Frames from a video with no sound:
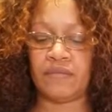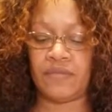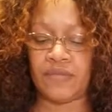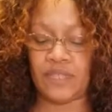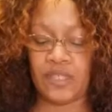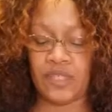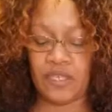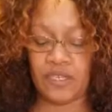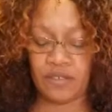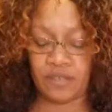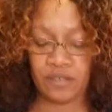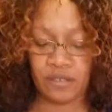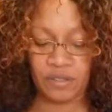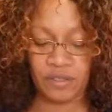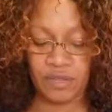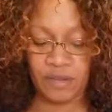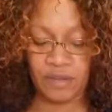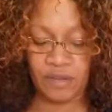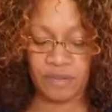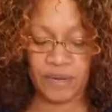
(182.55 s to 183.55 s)
You know,
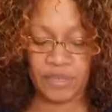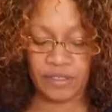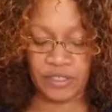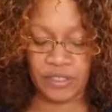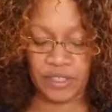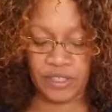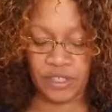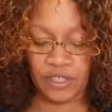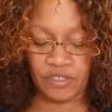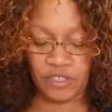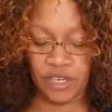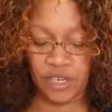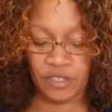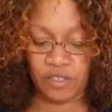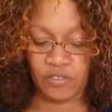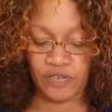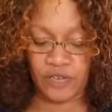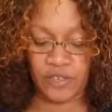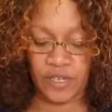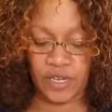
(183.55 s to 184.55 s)
so about
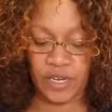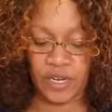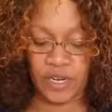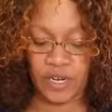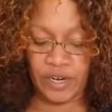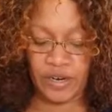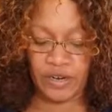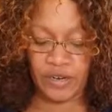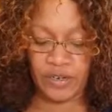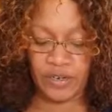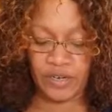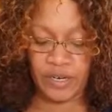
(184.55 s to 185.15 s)
$600 for the hair.